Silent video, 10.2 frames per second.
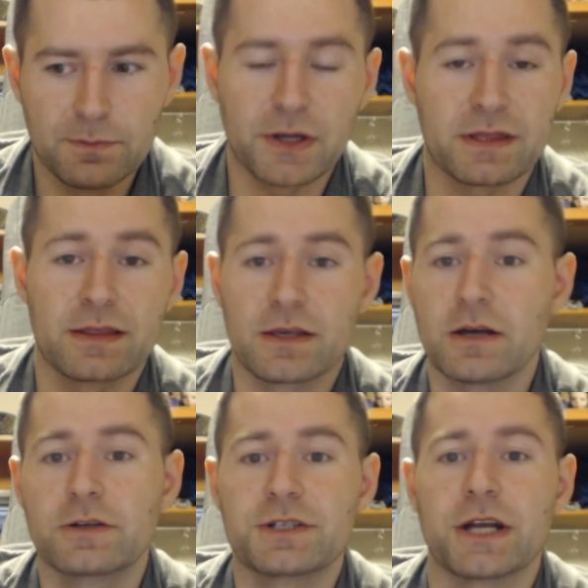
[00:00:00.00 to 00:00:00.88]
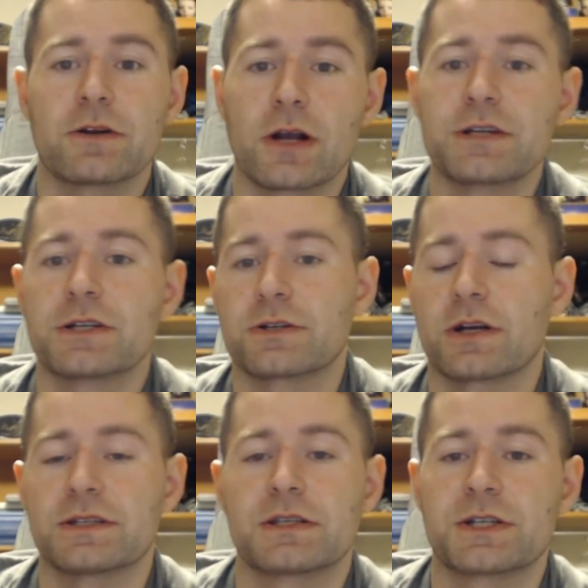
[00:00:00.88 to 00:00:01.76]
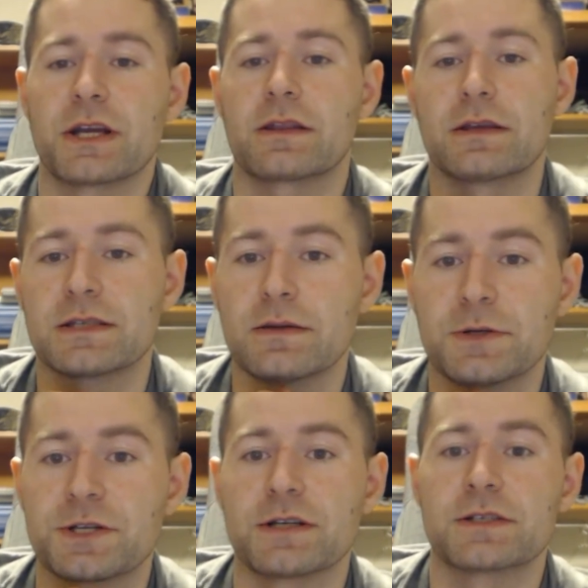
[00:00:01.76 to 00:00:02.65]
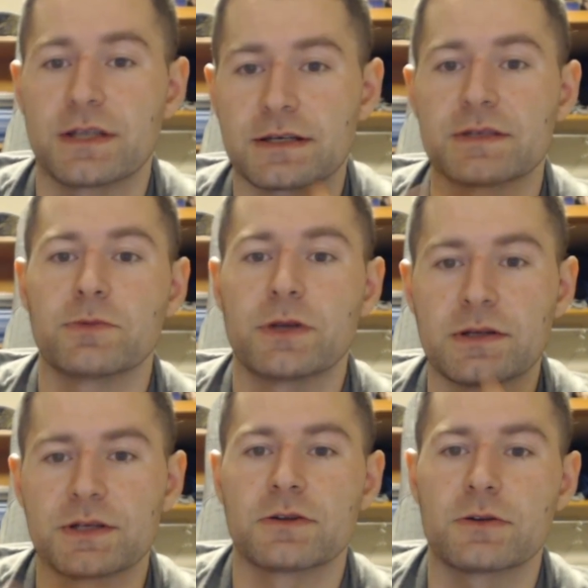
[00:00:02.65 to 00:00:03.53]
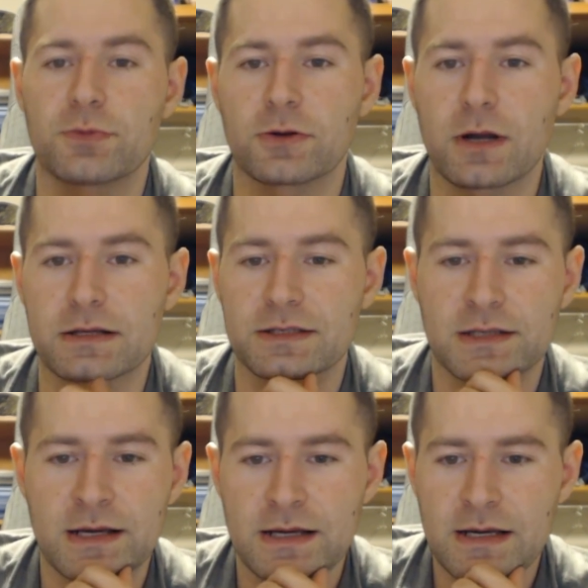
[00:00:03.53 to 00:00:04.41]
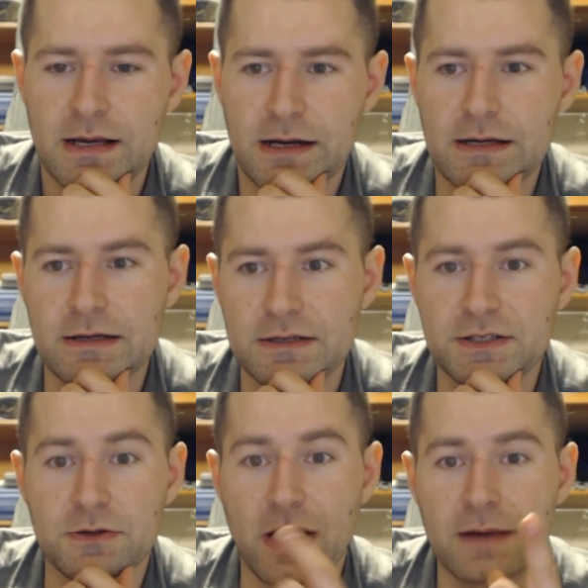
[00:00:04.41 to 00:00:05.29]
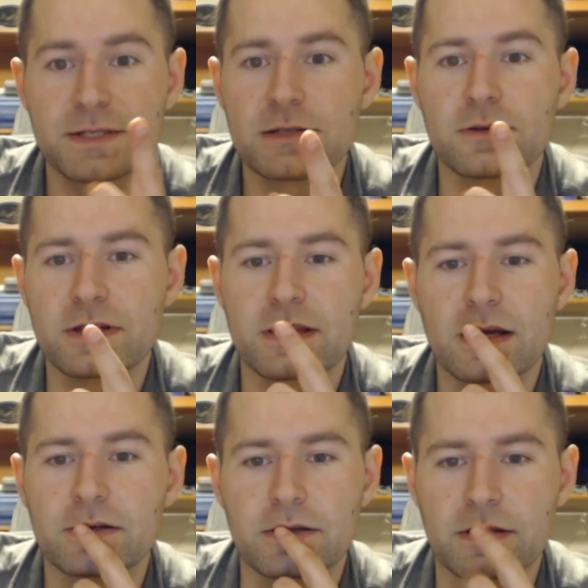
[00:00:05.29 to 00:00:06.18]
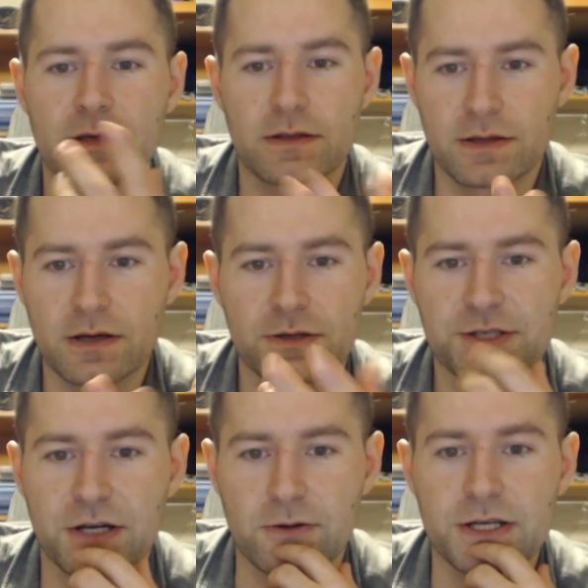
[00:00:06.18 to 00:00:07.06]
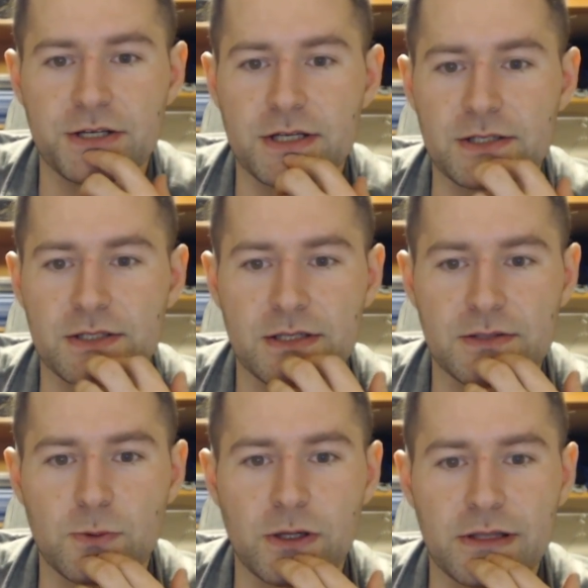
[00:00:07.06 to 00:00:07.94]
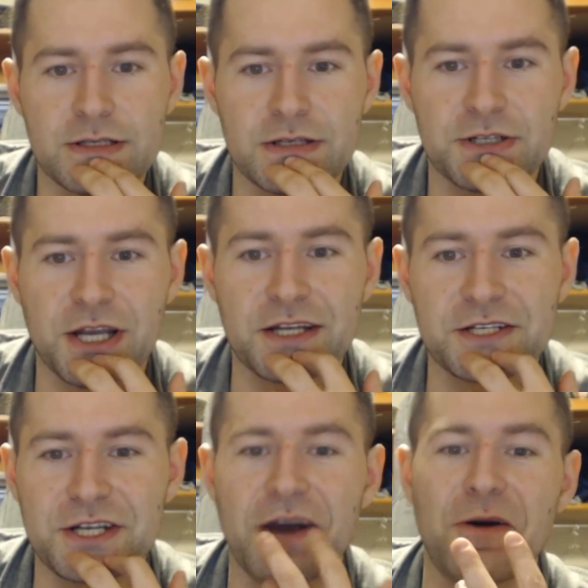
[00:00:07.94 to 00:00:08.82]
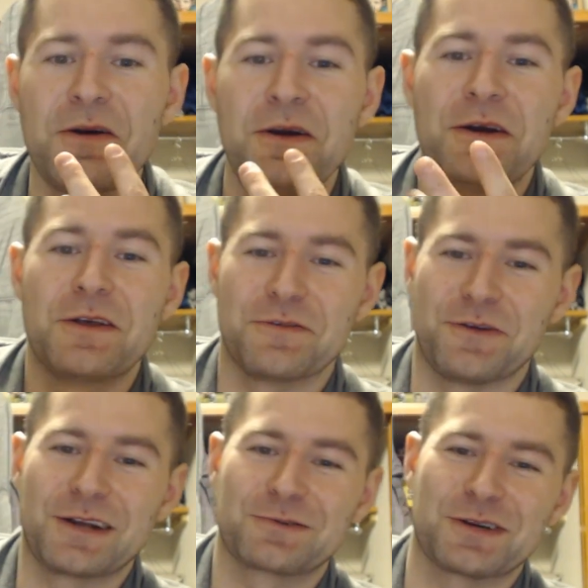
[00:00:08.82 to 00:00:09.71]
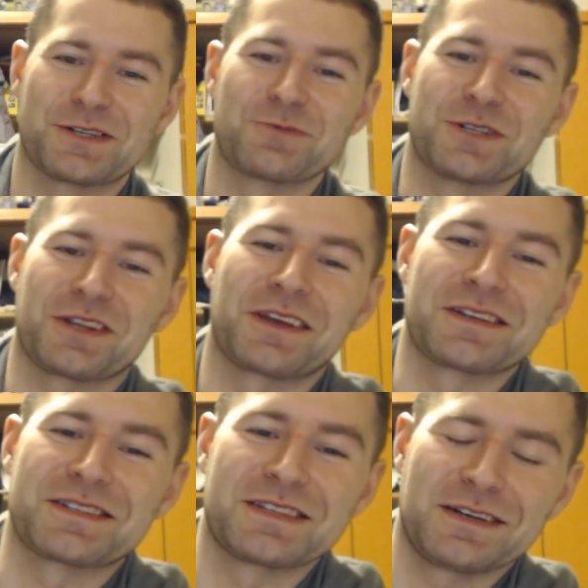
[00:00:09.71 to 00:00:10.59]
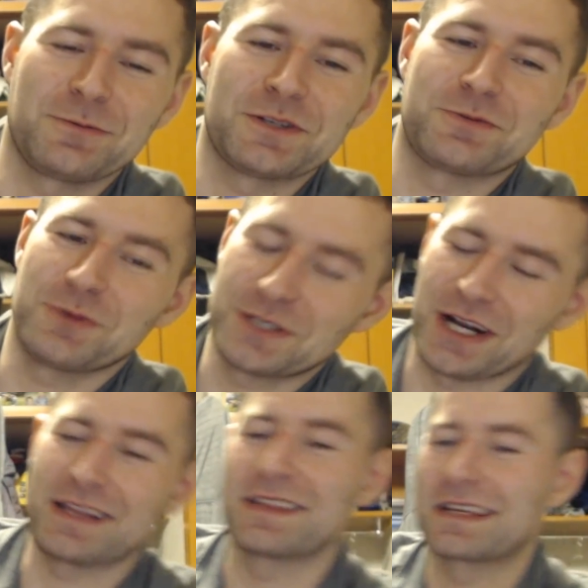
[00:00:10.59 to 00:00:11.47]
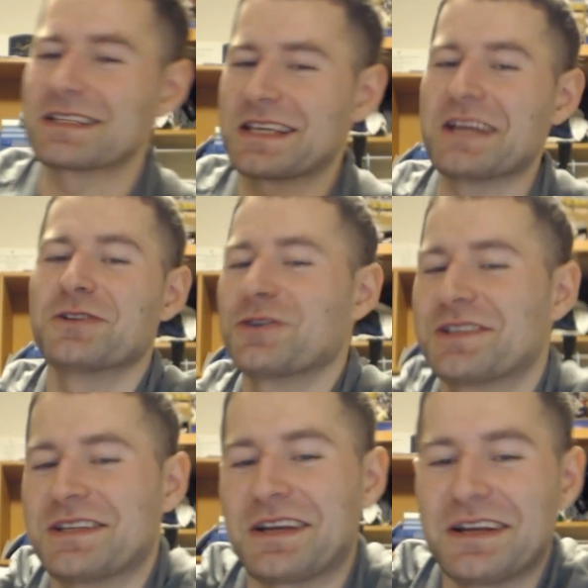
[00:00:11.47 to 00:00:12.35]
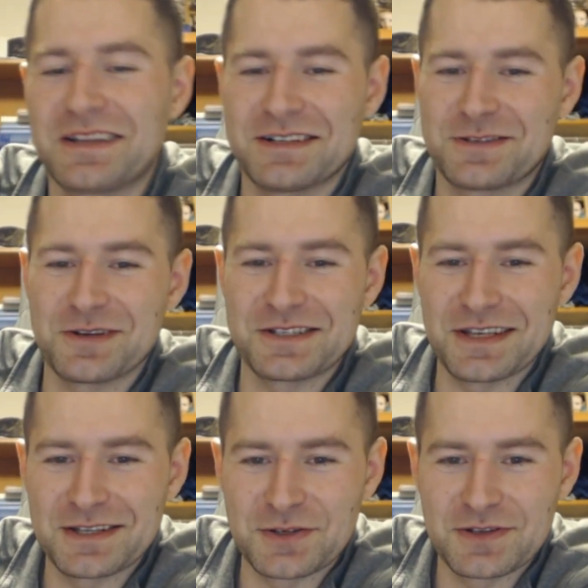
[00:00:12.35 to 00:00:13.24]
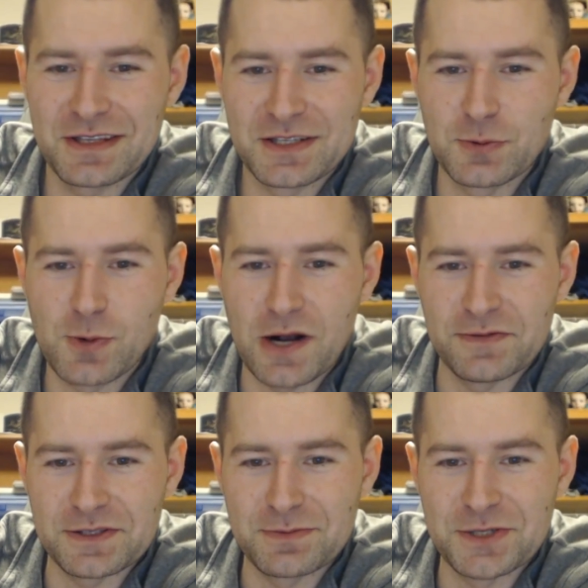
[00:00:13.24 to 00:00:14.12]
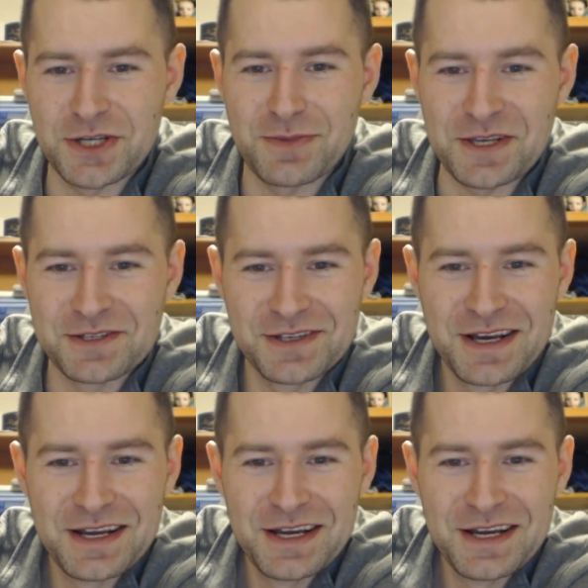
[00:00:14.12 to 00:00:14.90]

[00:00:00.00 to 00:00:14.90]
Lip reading: But then the younger generation tries to shake things up and change things, and we continue to progress. So absolutely, the younger generation does want this to change. Now, the final question, which I think is interesting. That's why I said this would ruffle some jimmies.